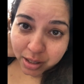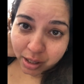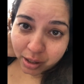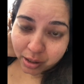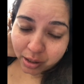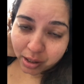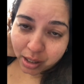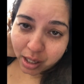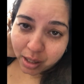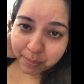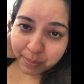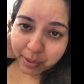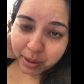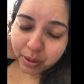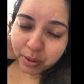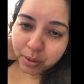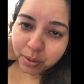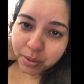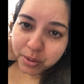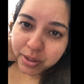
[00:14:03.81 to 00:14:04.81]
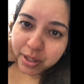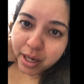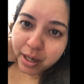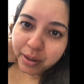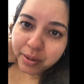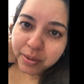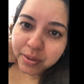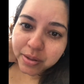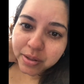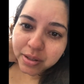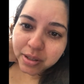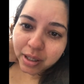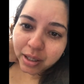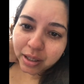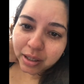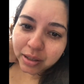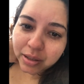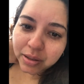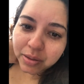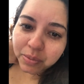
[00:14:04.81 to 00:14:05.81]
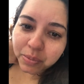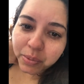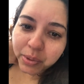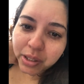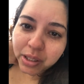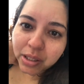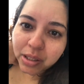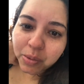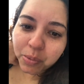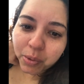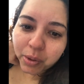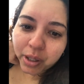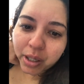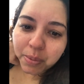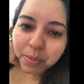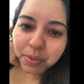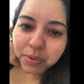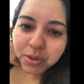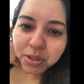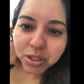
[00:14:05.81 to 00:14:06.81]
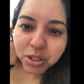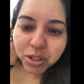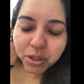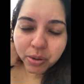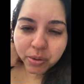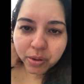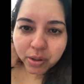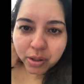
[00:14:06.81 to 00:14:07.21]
there at my uncle's house, and we were able to chill